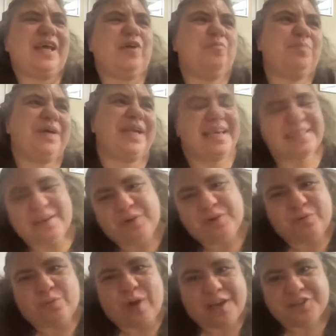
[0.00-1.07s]
But as I
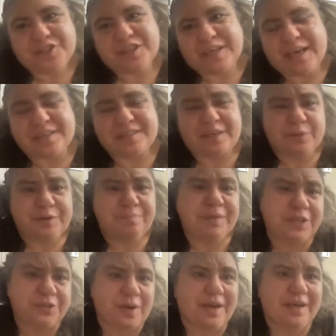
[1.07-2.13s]
read Rashi and as I read
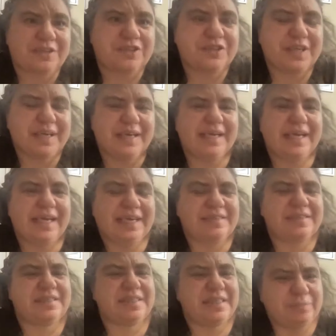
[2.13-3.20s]
Midrash, it
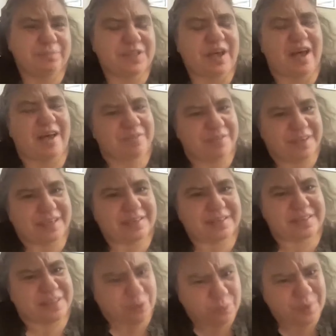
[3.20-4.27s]
seems obvious
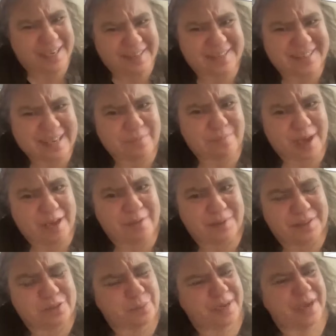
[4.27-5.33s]
they're reading the same Bible
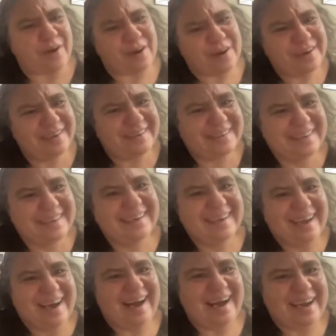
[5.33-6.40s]
as we are.
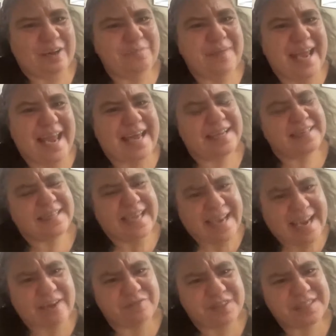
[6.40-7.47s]
And they
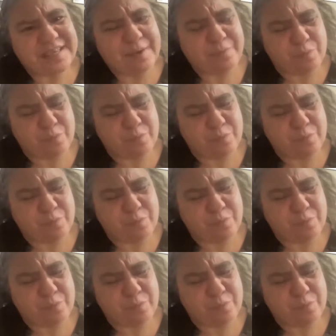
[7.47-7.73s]
have the same